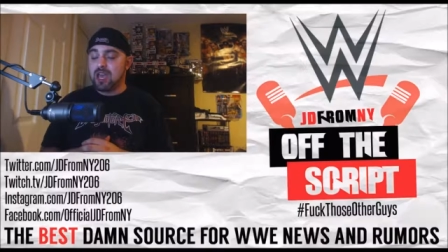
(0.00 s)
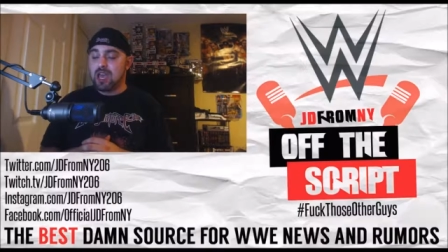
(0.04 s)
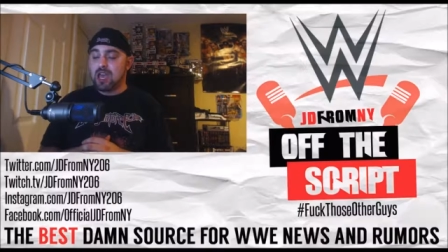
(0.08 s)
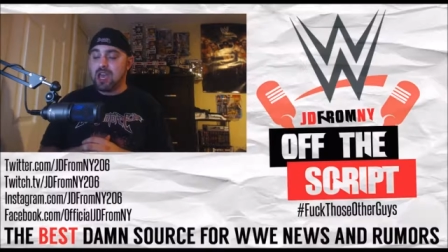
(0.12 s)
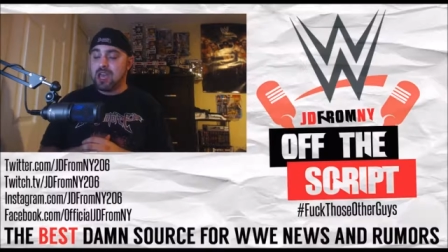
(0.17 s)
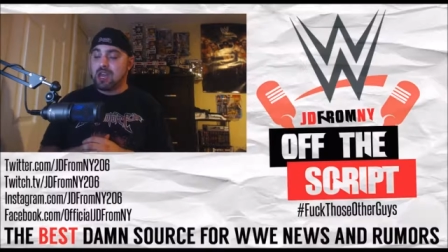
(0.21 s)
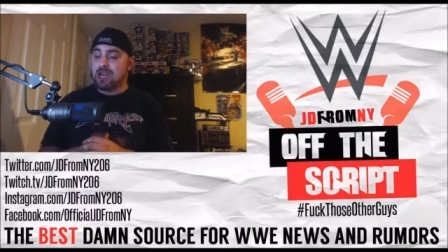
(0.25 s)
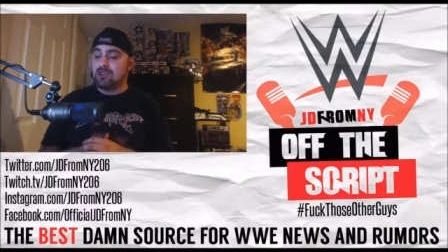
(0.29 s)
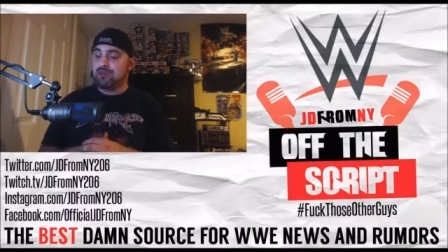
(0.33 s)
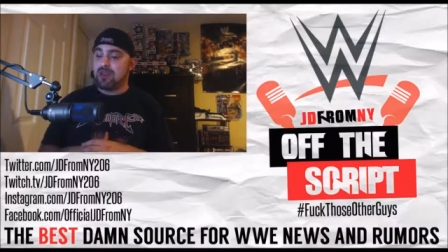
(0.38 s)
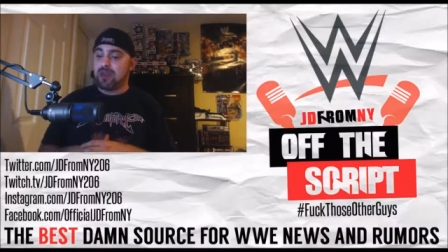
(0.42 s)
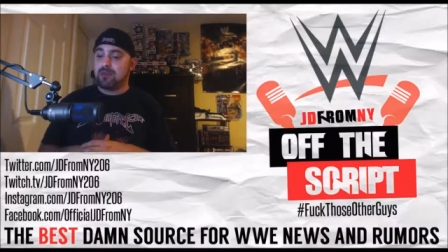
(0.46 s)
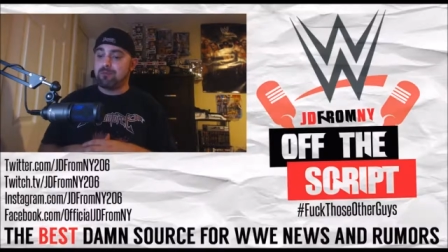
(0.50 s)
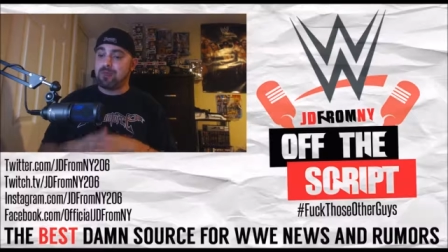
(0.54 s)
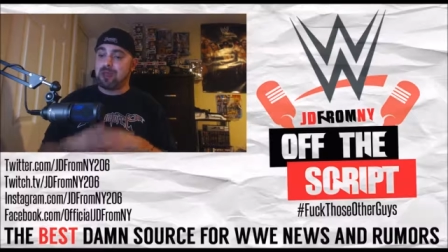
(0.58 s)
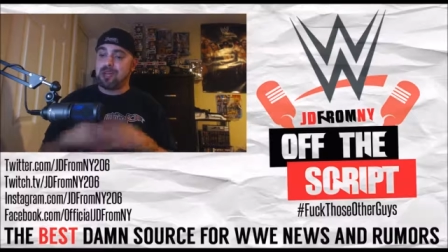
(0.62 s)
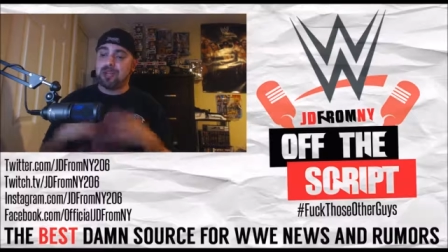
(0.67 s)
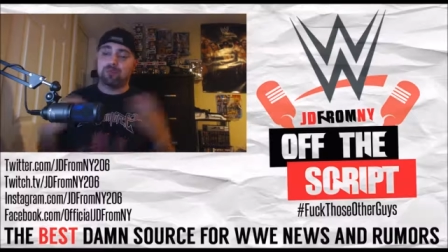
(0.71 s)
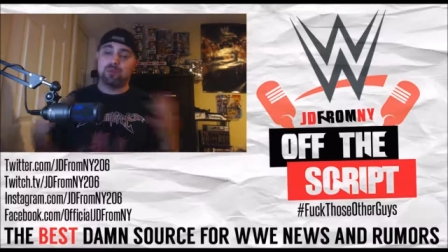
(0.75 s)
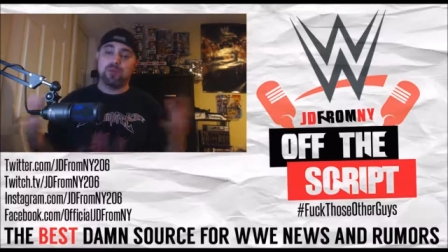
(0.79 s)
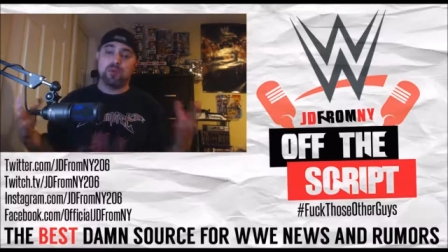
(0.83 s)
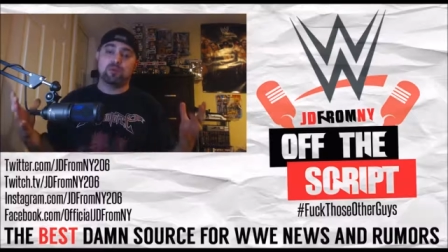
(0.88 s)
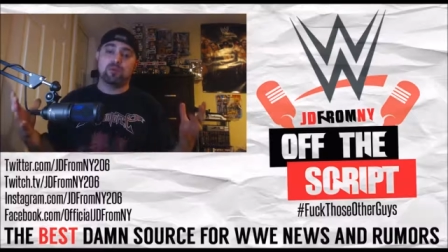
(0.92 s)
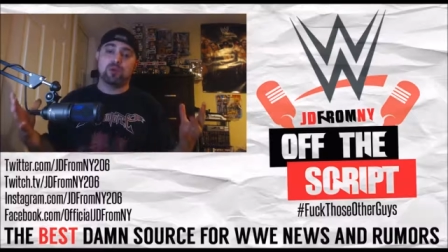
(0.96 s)
and I've had many
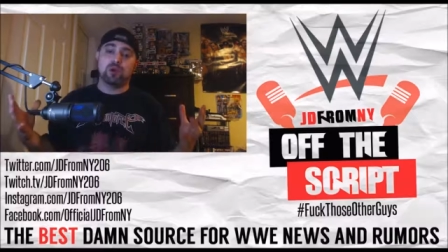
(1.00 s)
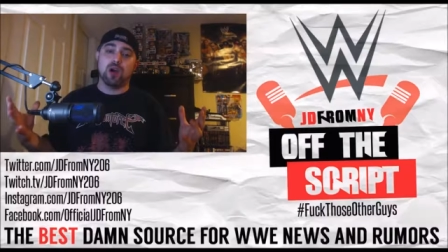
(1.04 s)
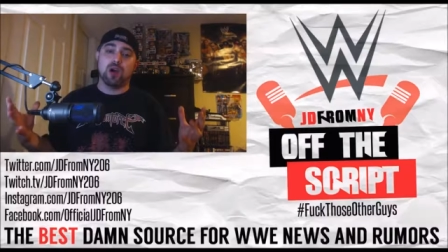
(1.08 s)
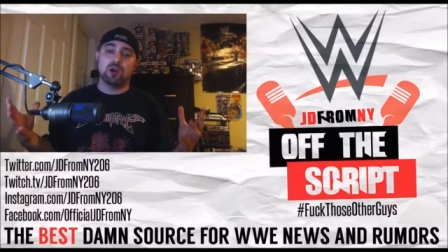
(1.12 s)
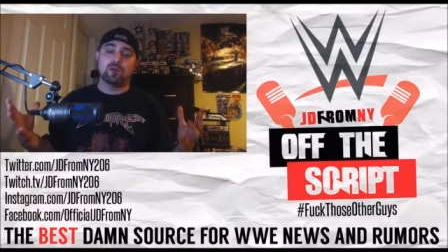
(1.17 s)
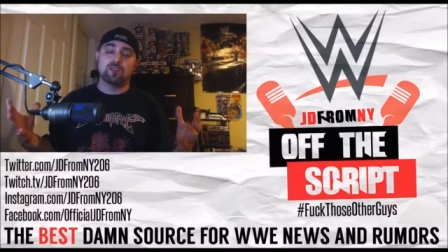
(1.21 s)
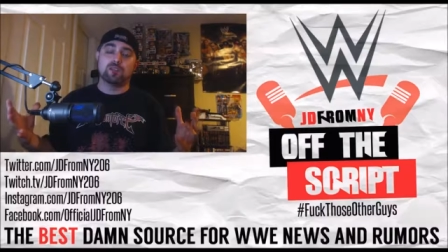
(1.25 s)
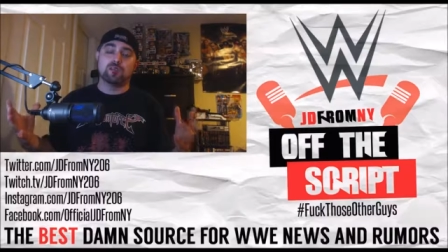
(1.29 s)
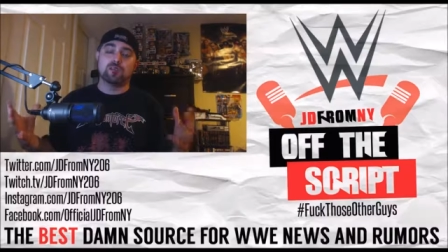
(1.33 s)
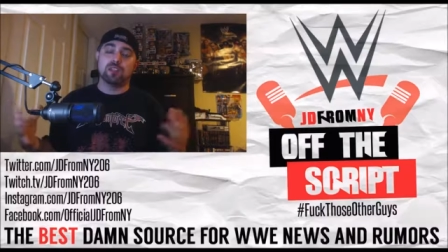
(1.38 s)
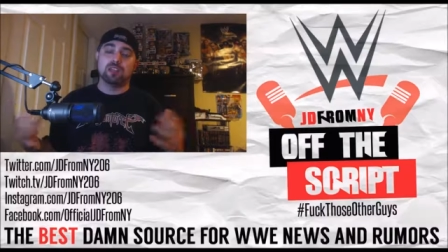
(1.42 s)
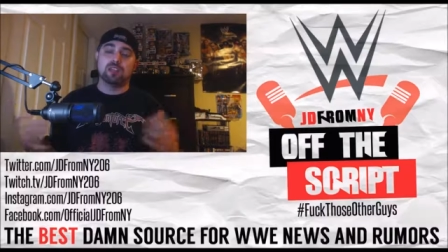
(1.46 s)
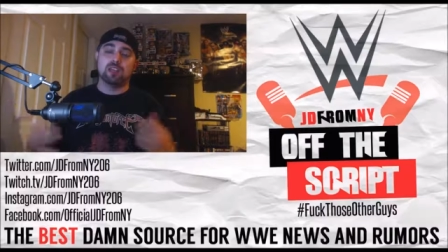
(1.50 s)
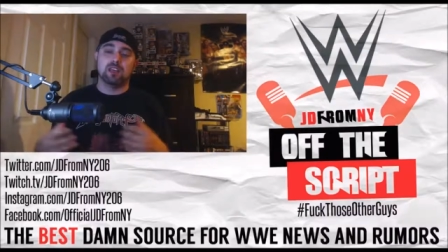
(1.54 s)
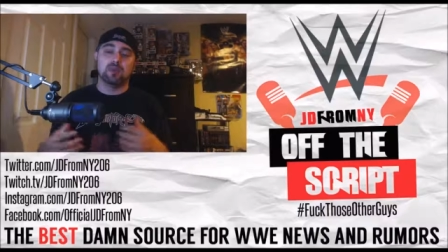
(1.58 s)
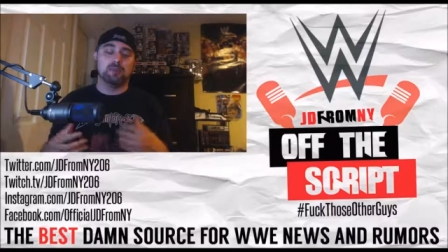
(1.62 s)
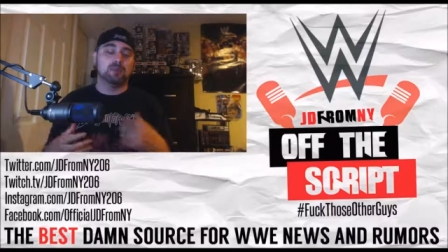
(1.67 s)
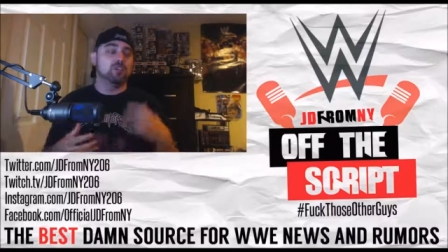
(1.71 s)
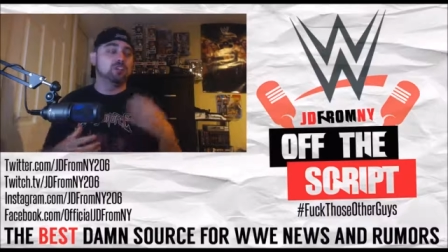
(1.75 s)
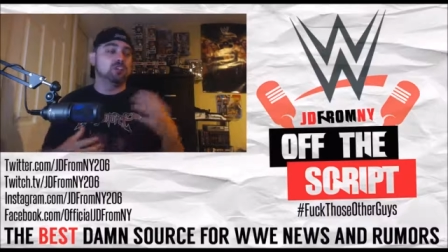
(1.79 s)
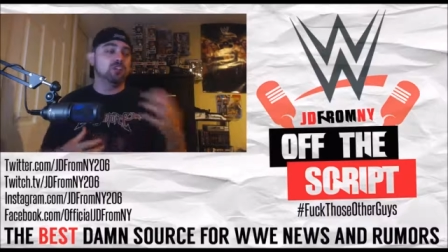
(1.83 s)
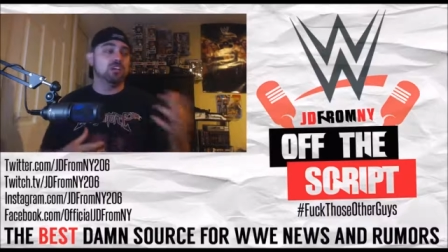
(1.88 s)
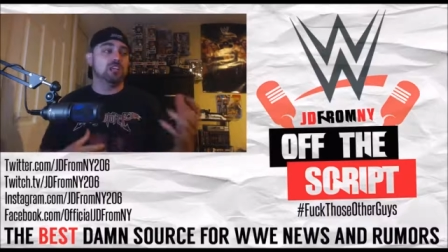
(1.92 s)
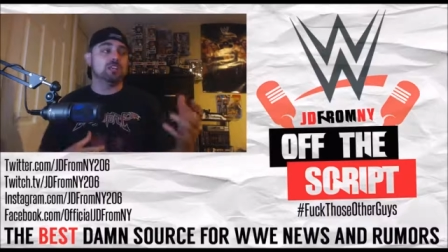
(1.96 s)
people come to me telling
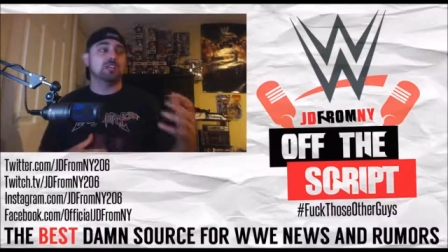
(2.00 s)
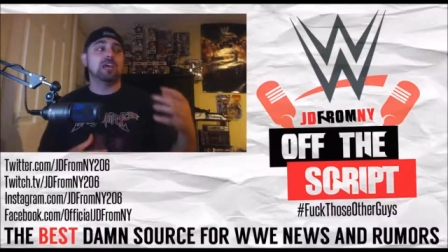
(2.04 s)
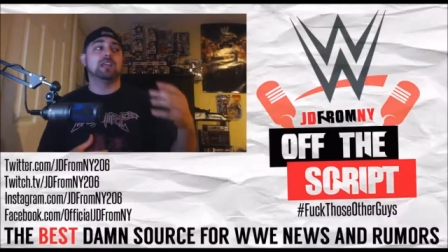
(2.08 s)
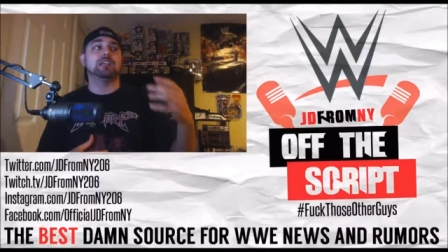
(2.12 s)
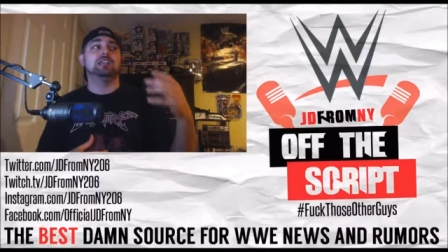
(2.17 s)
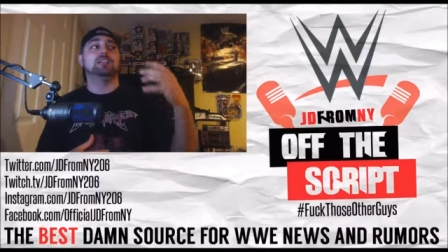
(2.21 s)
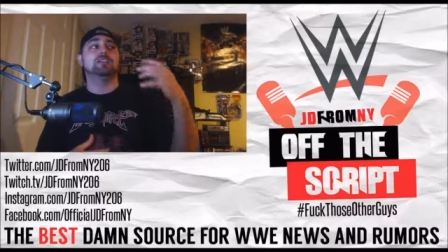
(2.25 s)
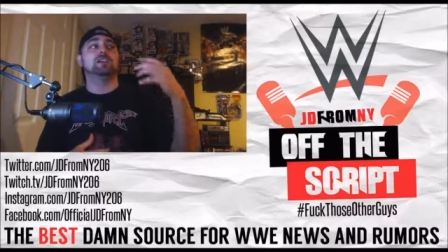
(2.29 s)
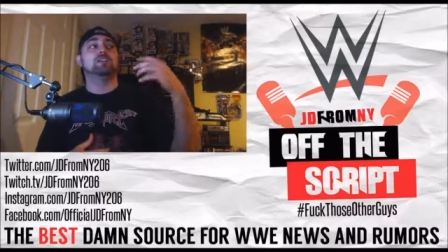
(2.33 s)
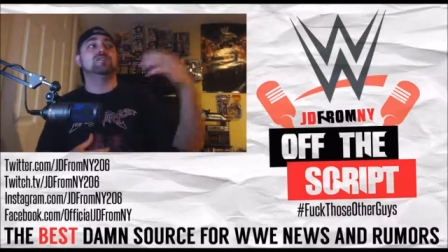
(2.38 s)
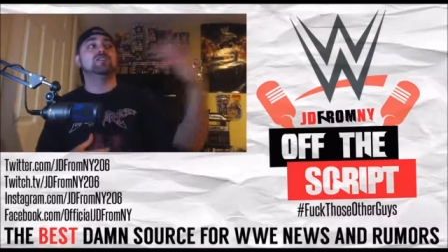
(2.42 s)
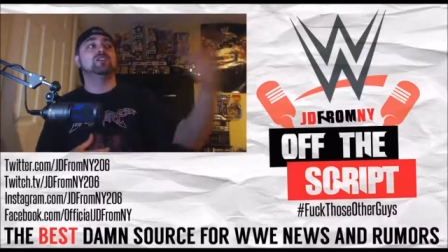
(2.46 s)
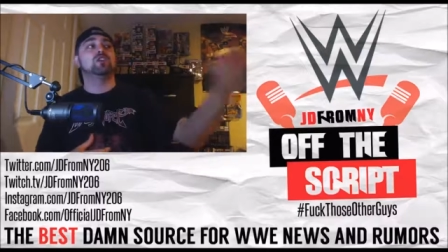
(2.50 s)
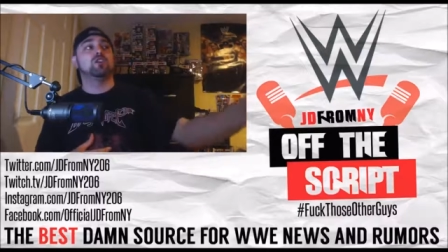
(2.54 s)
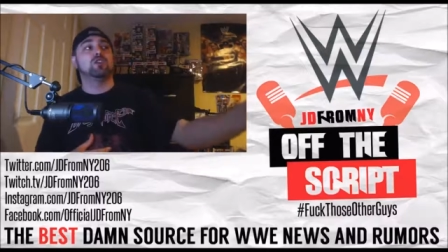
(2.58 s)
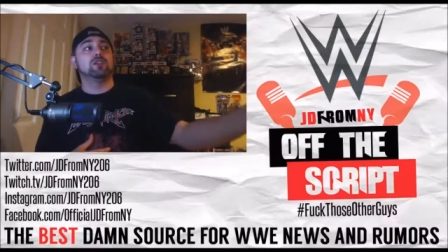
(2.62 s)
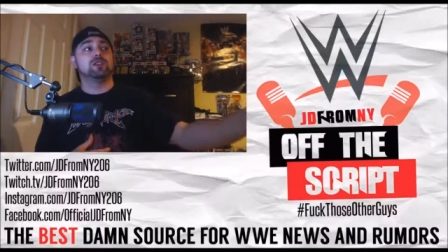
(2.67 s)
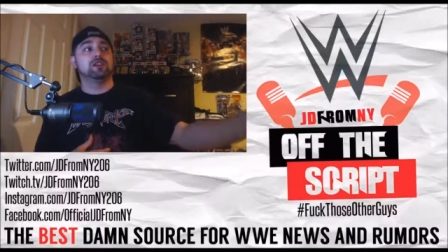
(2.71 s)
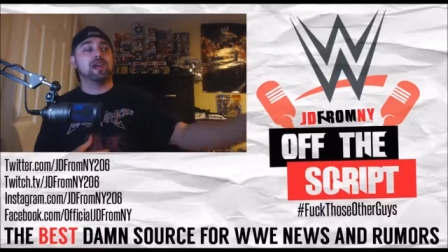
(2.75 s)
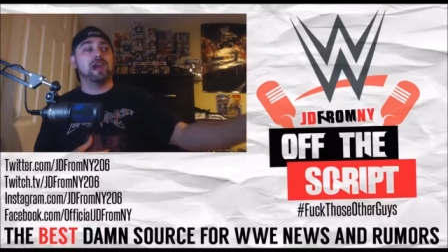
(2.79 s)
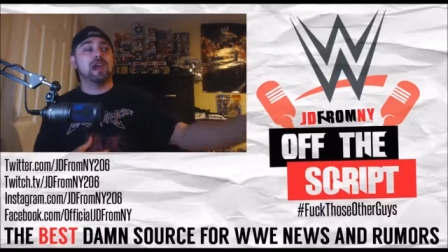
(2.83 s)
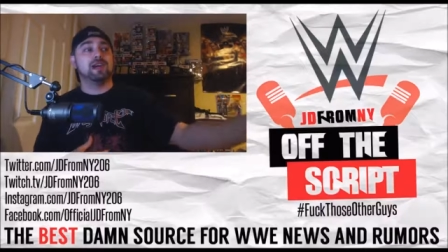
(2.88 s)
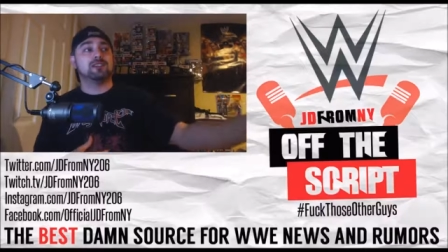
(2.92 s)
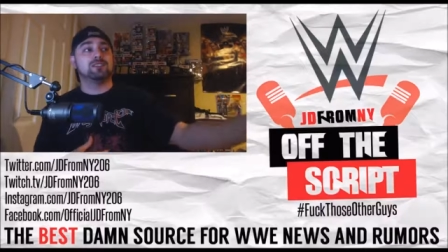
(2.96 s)
me, JD, I love the
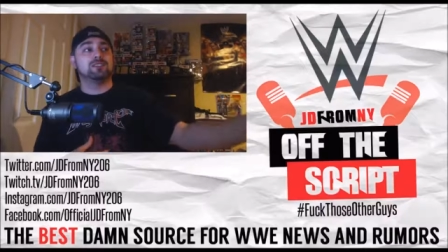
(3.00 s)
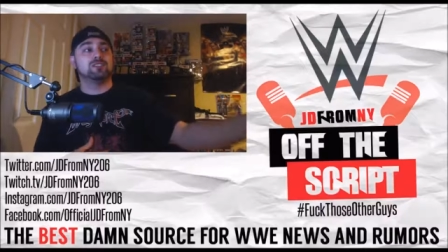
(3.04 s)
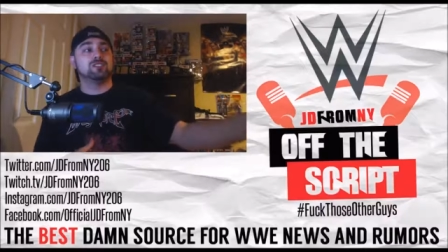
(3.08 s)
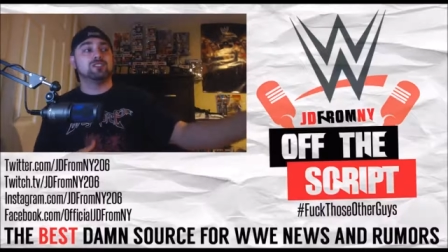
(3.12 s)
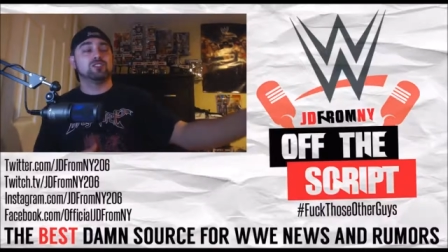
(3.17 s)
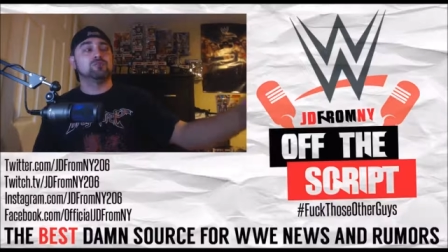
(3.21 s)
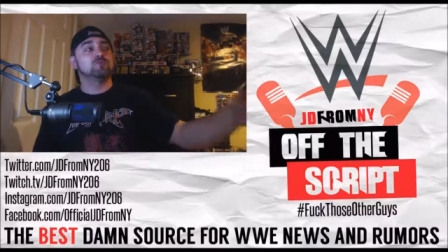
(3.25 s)
early access.